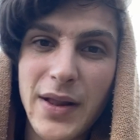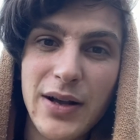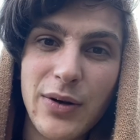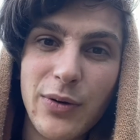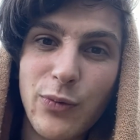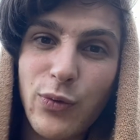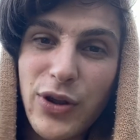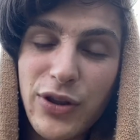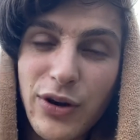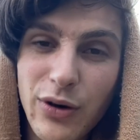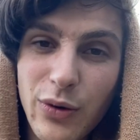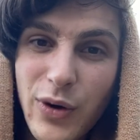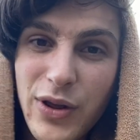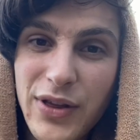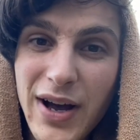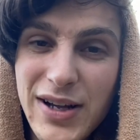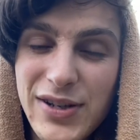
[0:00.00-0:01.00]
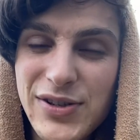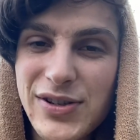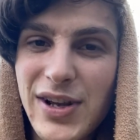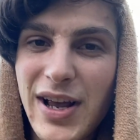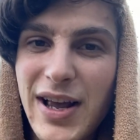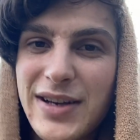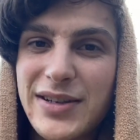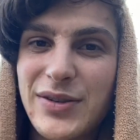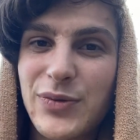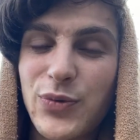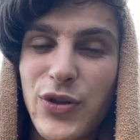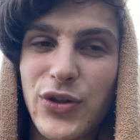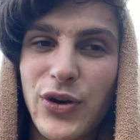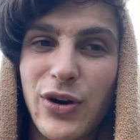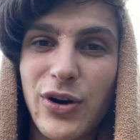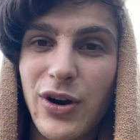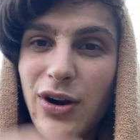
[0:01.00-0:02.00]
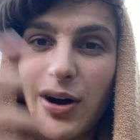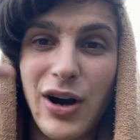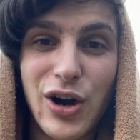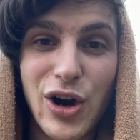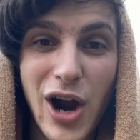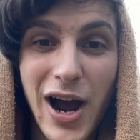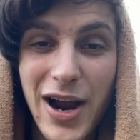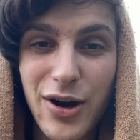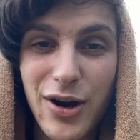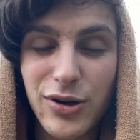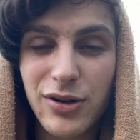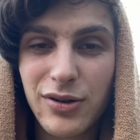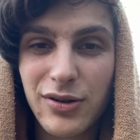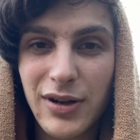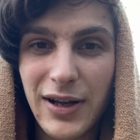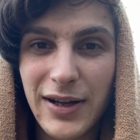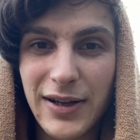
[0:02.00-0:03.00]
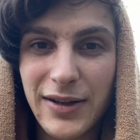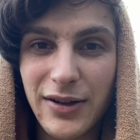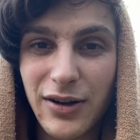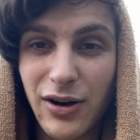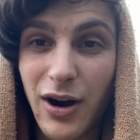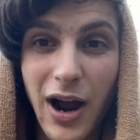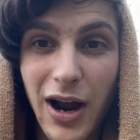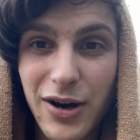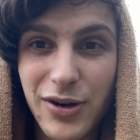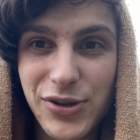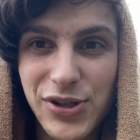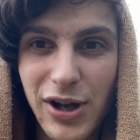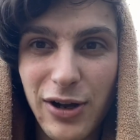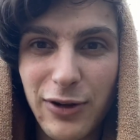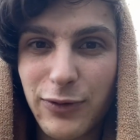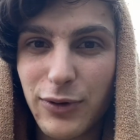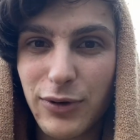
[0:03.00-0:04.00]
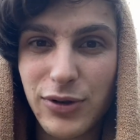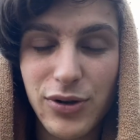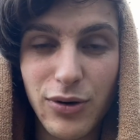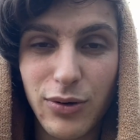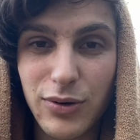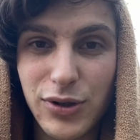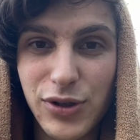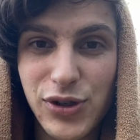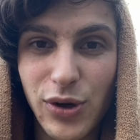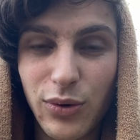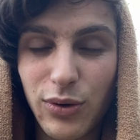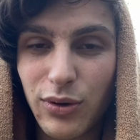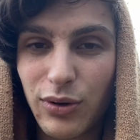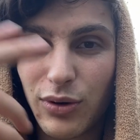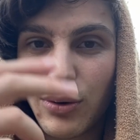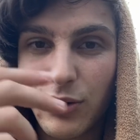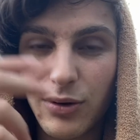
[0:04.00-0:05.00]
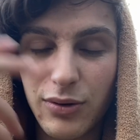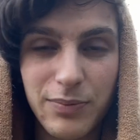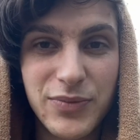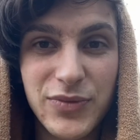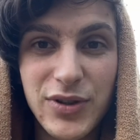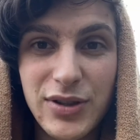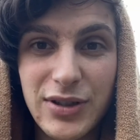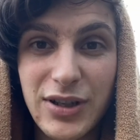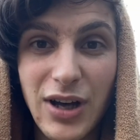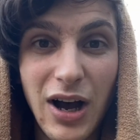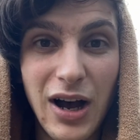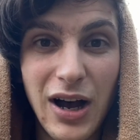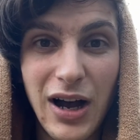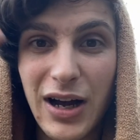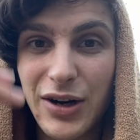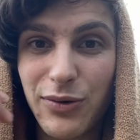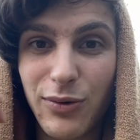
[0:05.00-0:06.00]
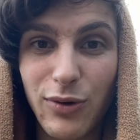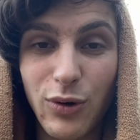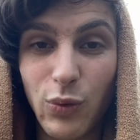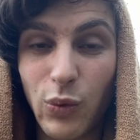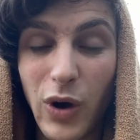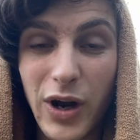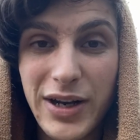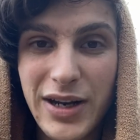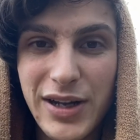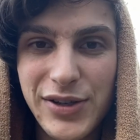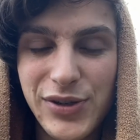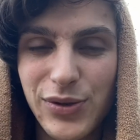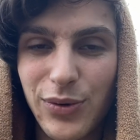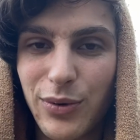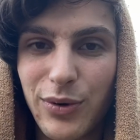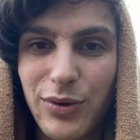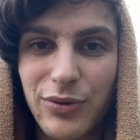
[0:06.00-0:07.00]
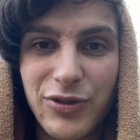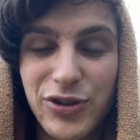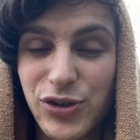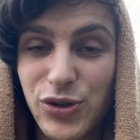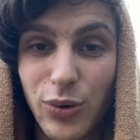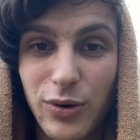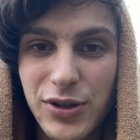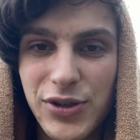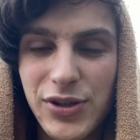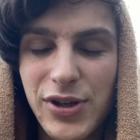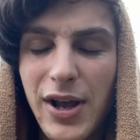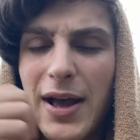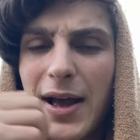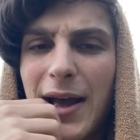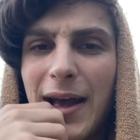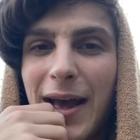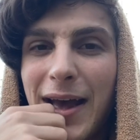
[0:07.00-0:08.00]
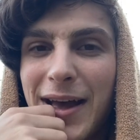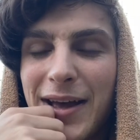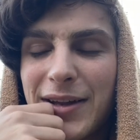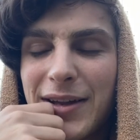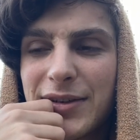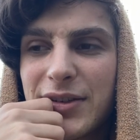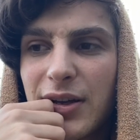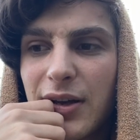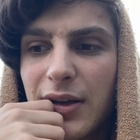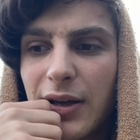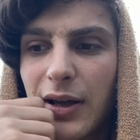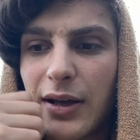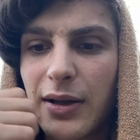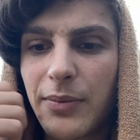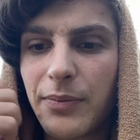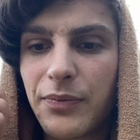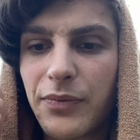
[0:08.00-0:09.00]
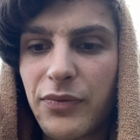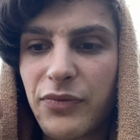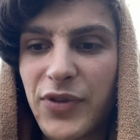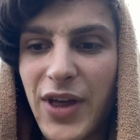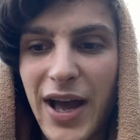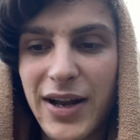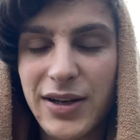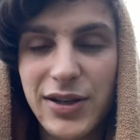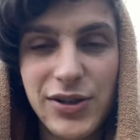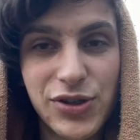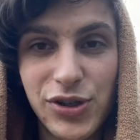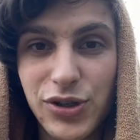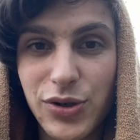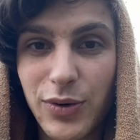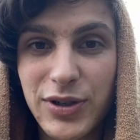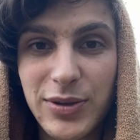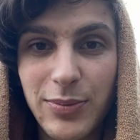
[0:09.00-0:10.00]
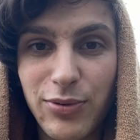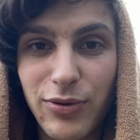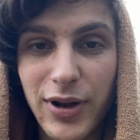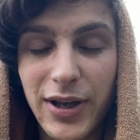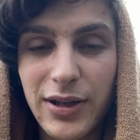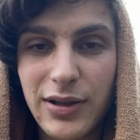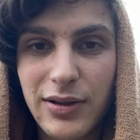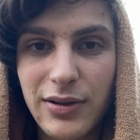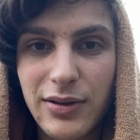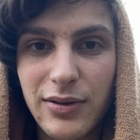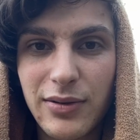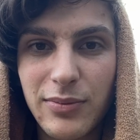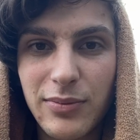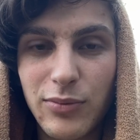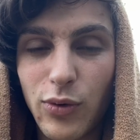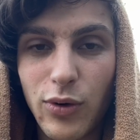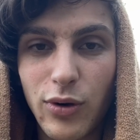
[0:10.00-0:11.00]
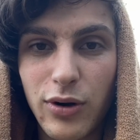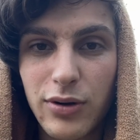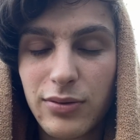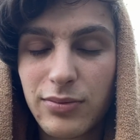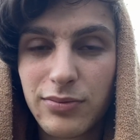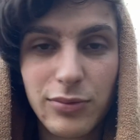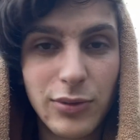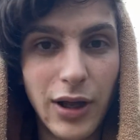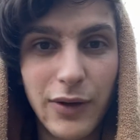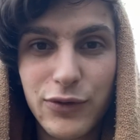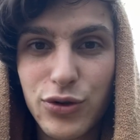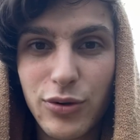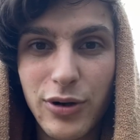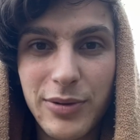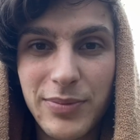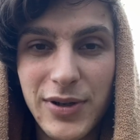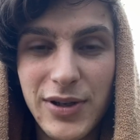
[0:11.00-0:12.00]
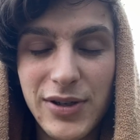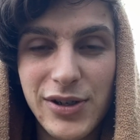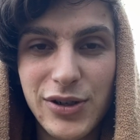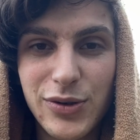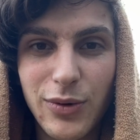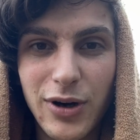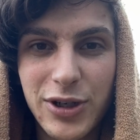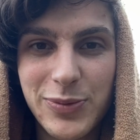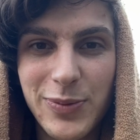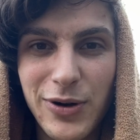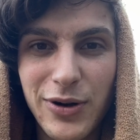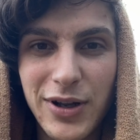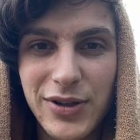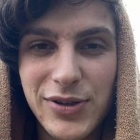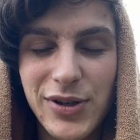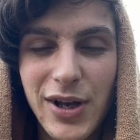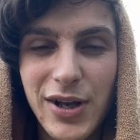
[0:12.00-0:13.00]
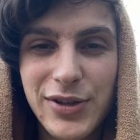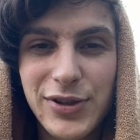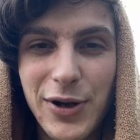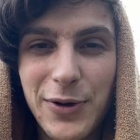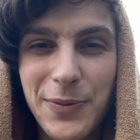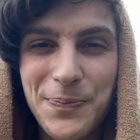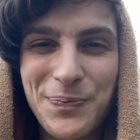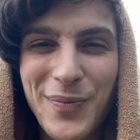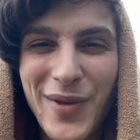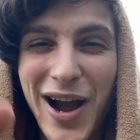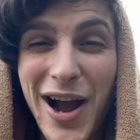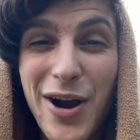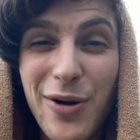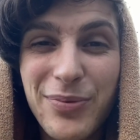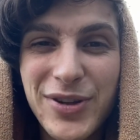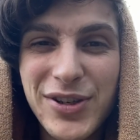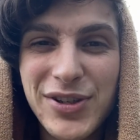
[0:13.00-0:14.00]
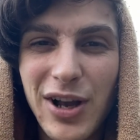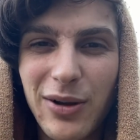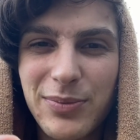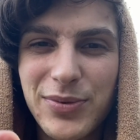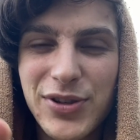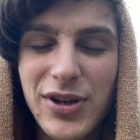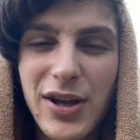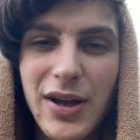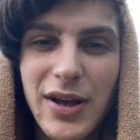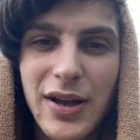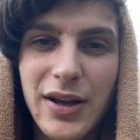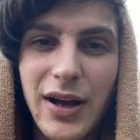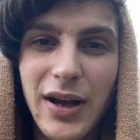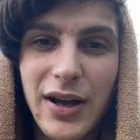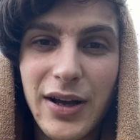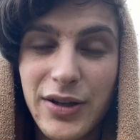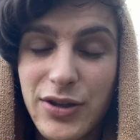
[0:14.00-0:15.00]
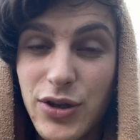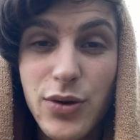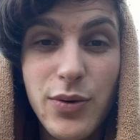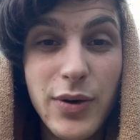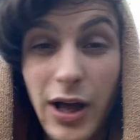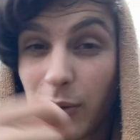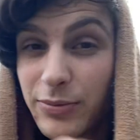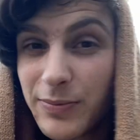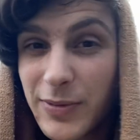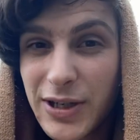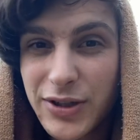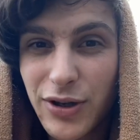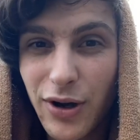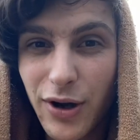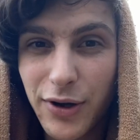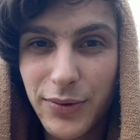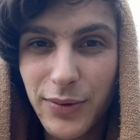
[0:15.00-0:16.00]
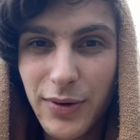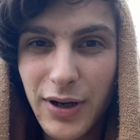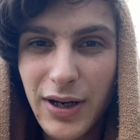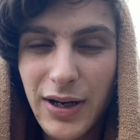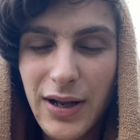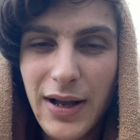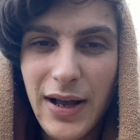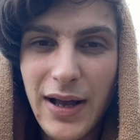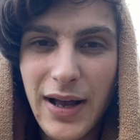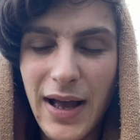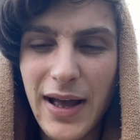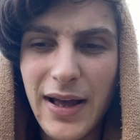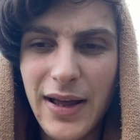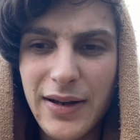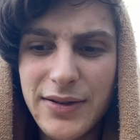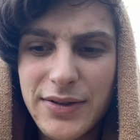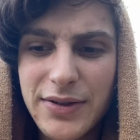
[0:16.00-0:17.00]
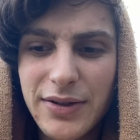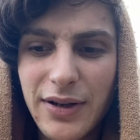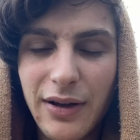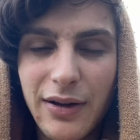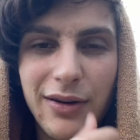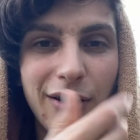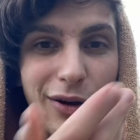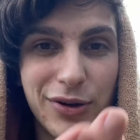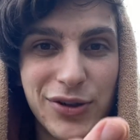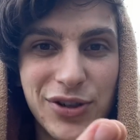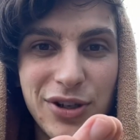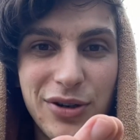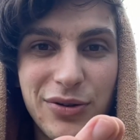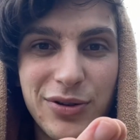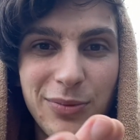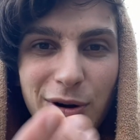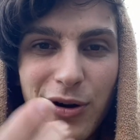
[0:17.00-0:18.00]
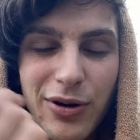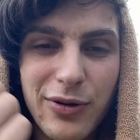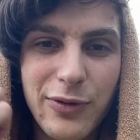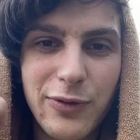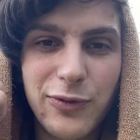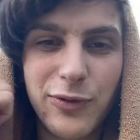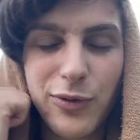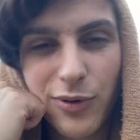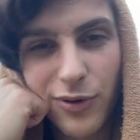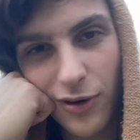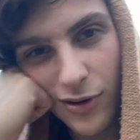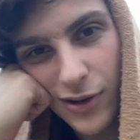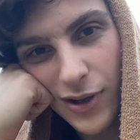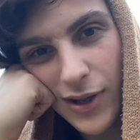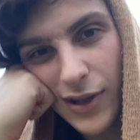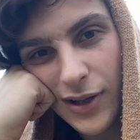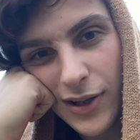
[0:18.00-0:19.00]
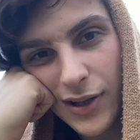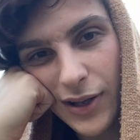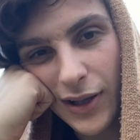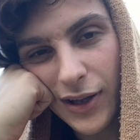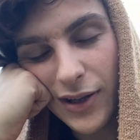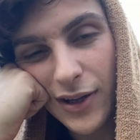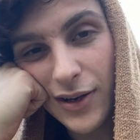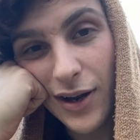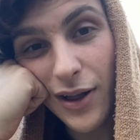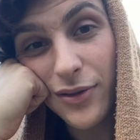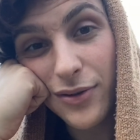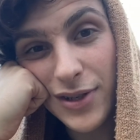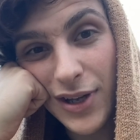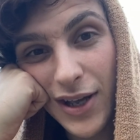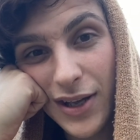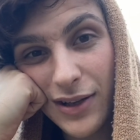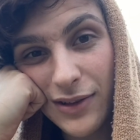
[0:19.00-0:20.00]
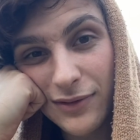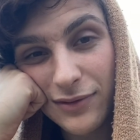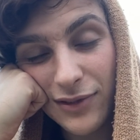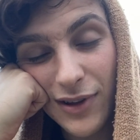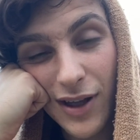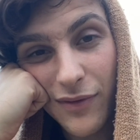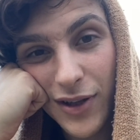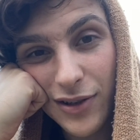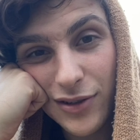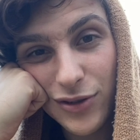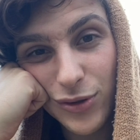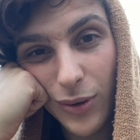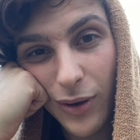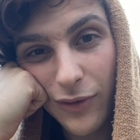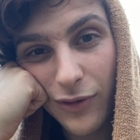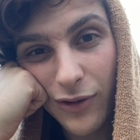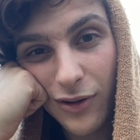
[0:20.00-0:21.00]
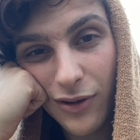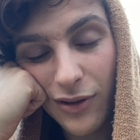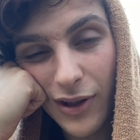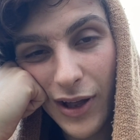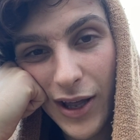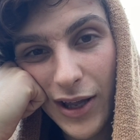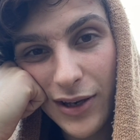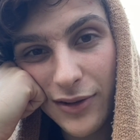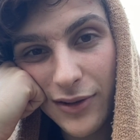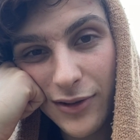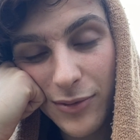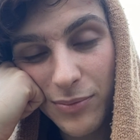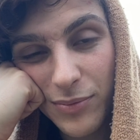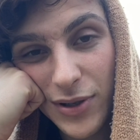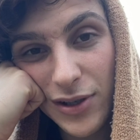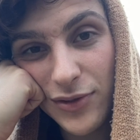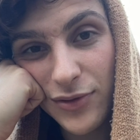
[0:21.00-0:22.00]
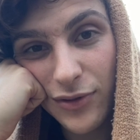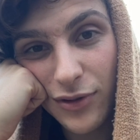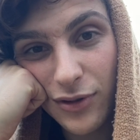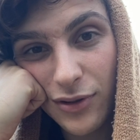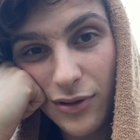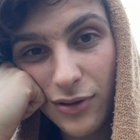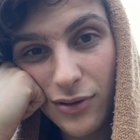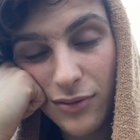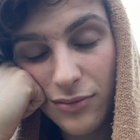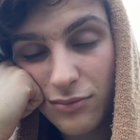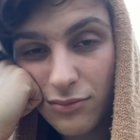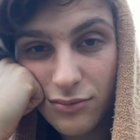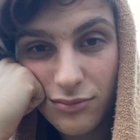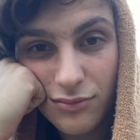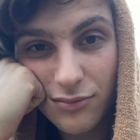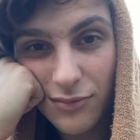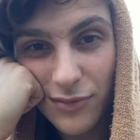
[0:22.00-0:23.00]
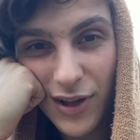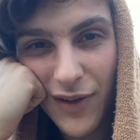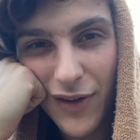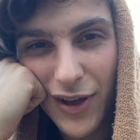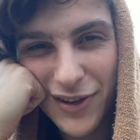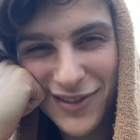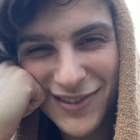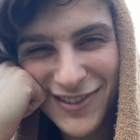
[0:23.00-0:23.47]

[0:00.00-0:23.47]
with us and with our higher self or soul or God or oneness or the source, and that is just going to bring more love, joy, and peace into our experience. So I hope this helps you. It helped me to talk through it. And I'll see you tomorrow for another day of loving, joyful, and peaceful living.